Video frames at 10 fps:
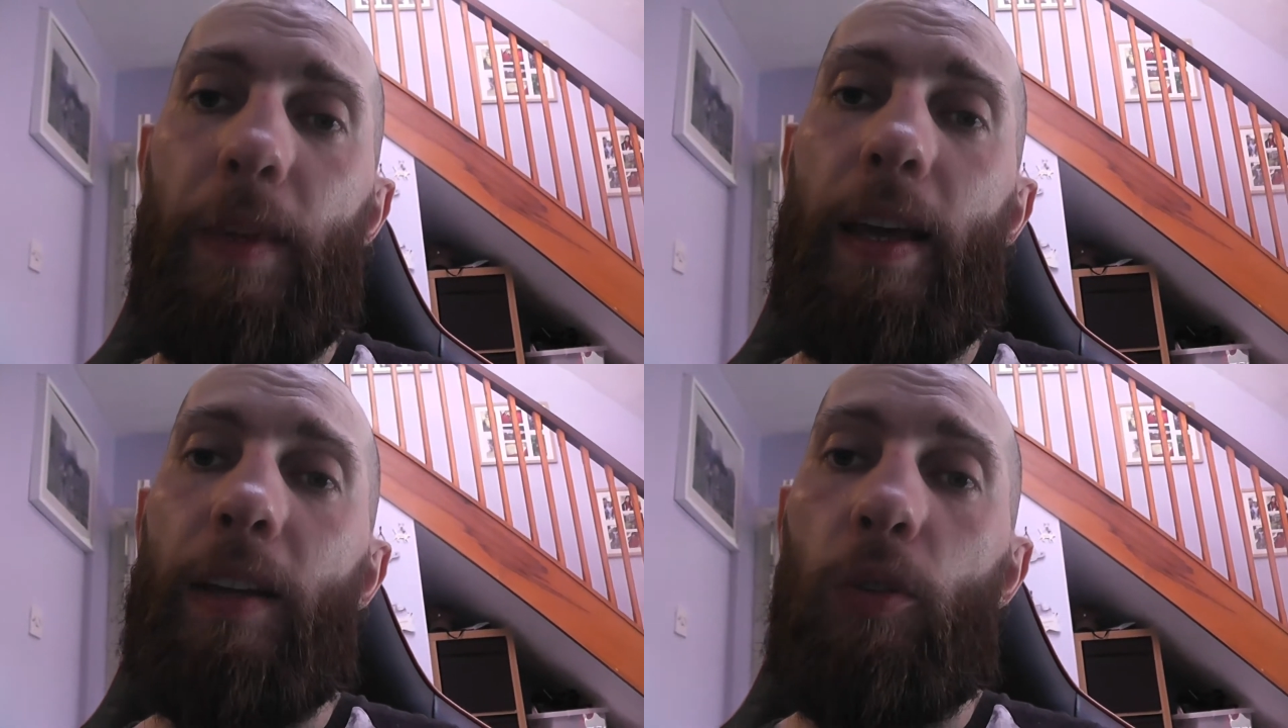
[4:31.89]

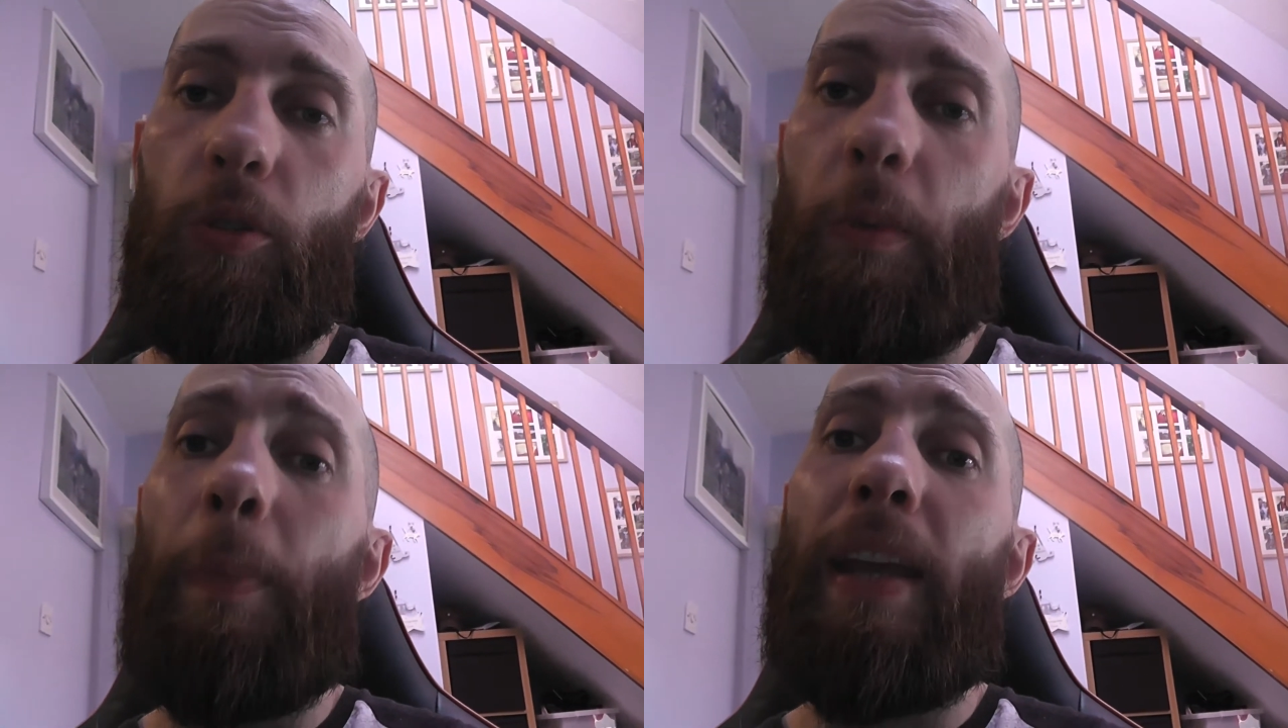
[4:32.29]
and
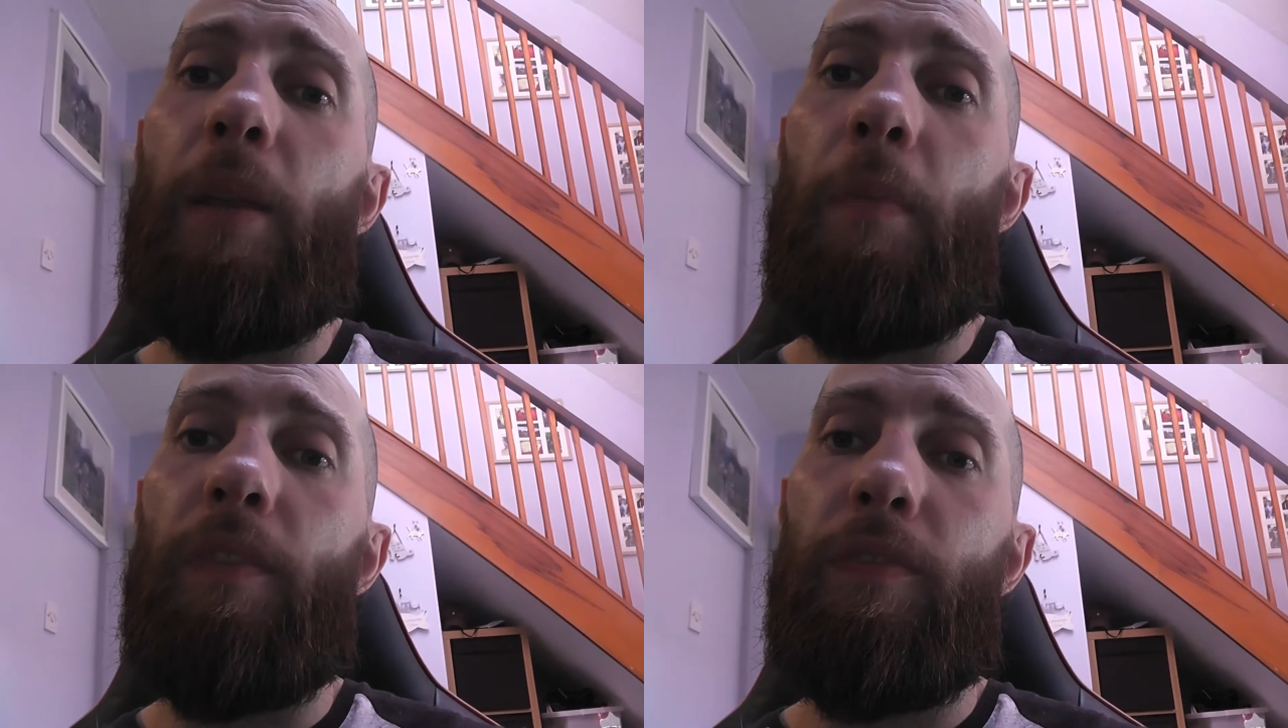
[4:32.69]
causing me
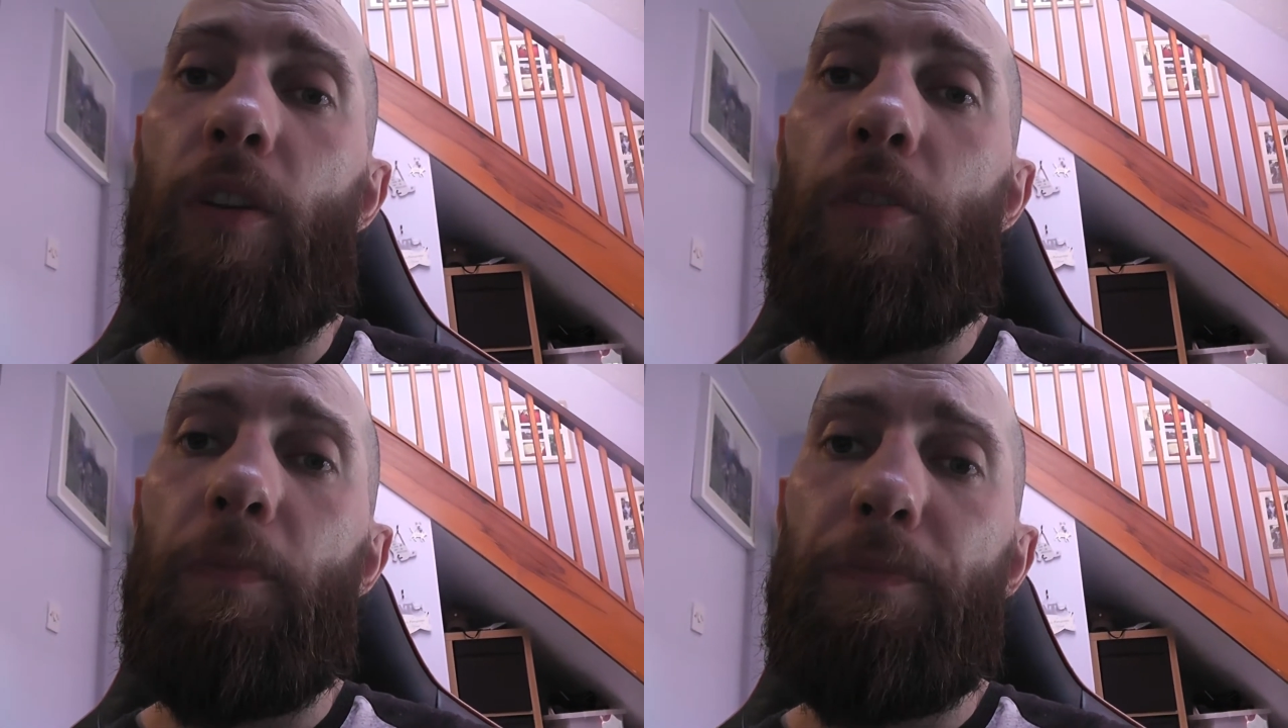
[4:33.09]
pain in my
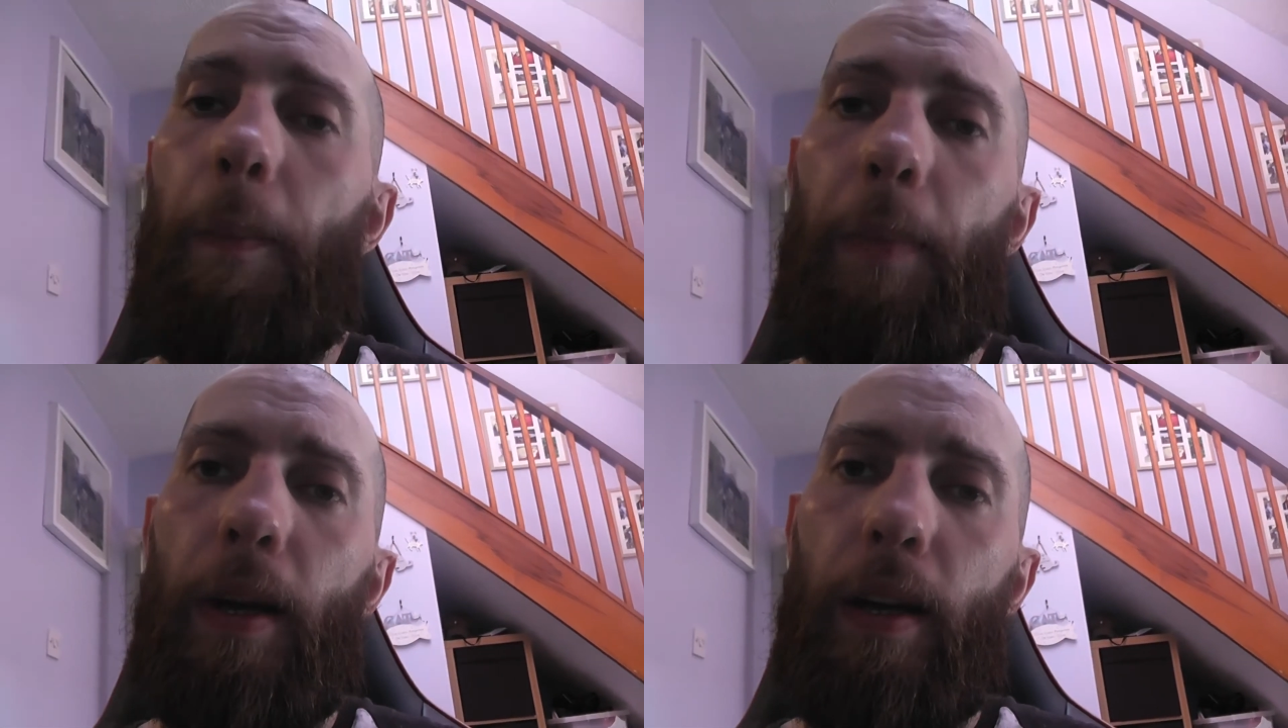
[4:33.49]
throat.
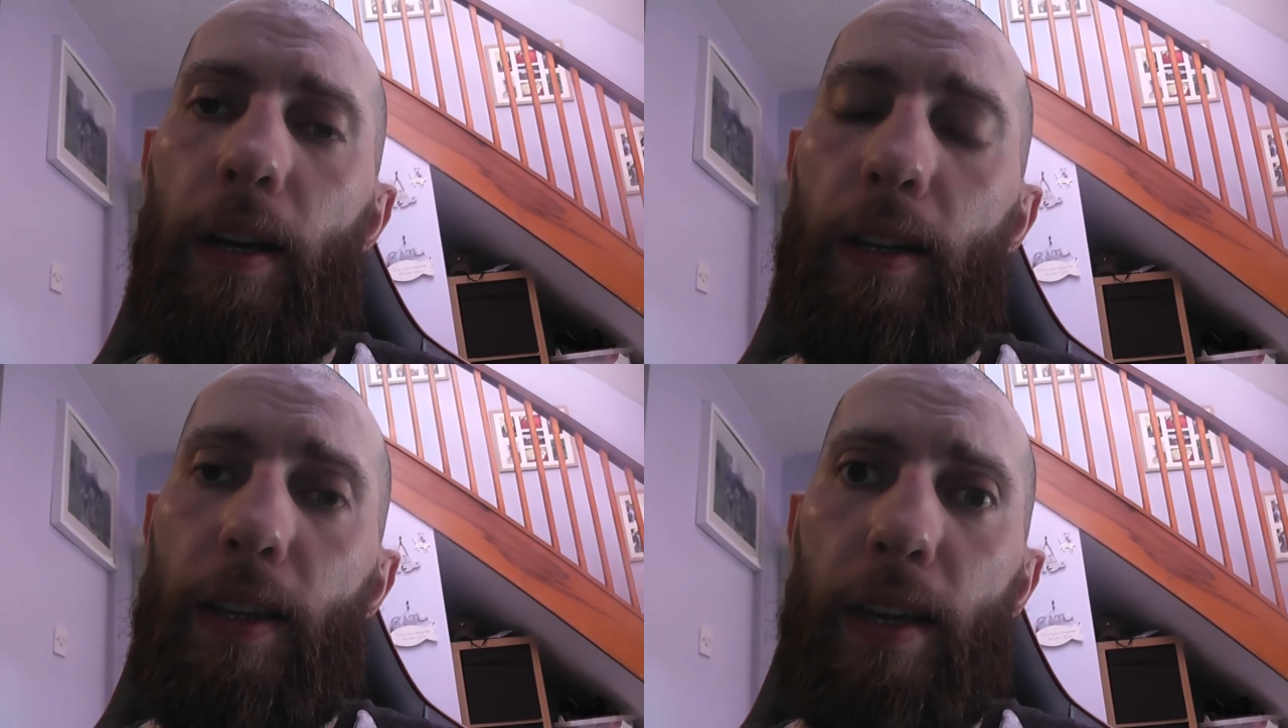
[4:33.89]

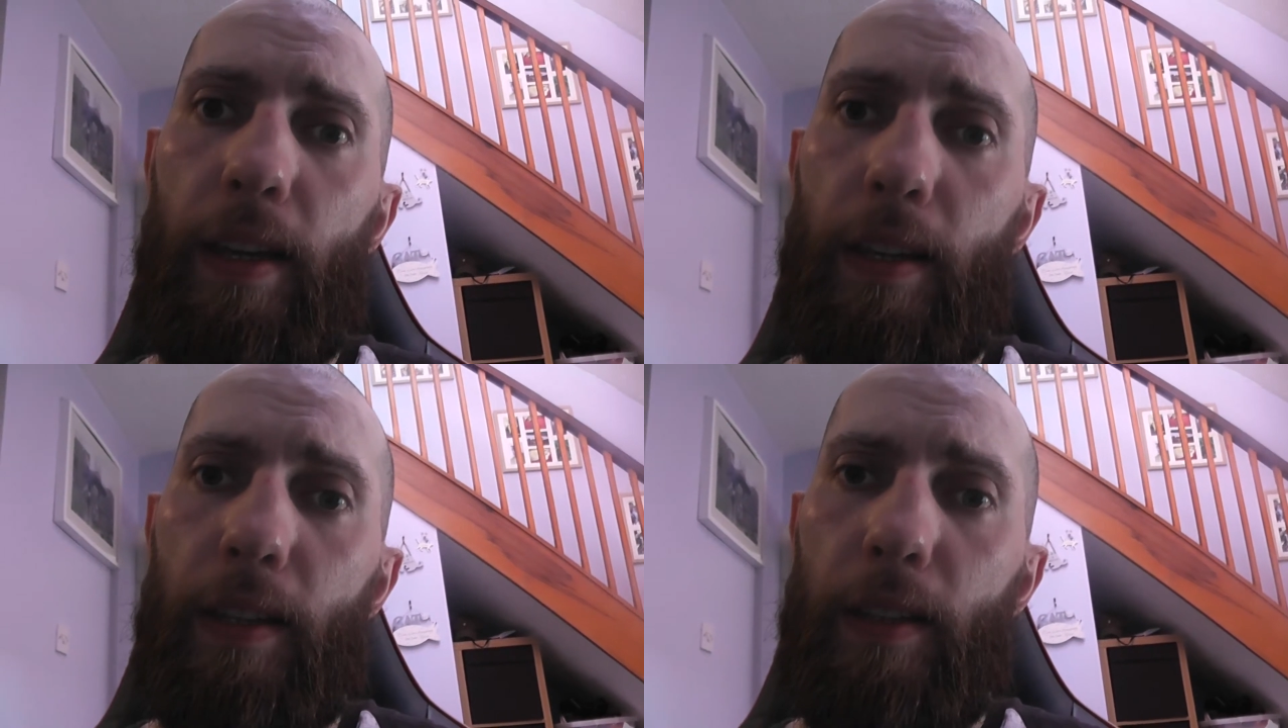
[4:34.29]
But yeah,